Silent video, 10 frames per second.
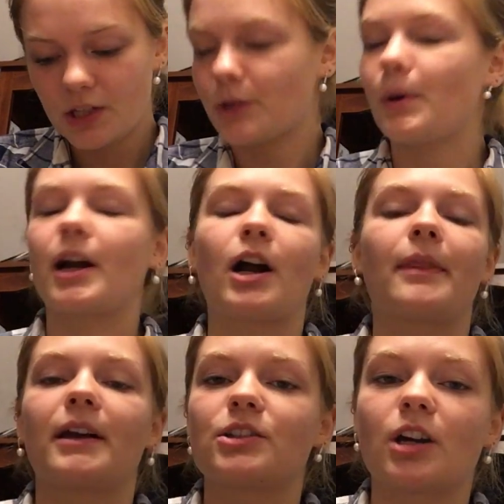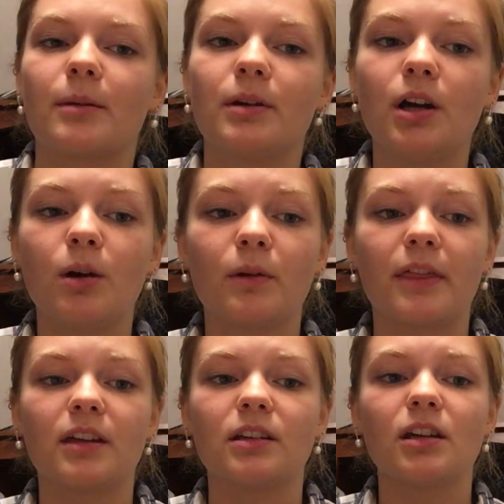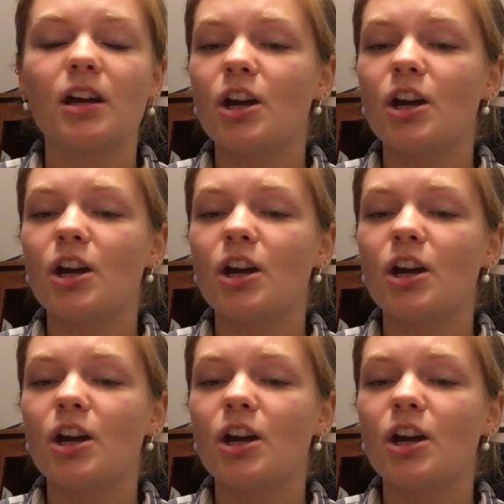So I got that job within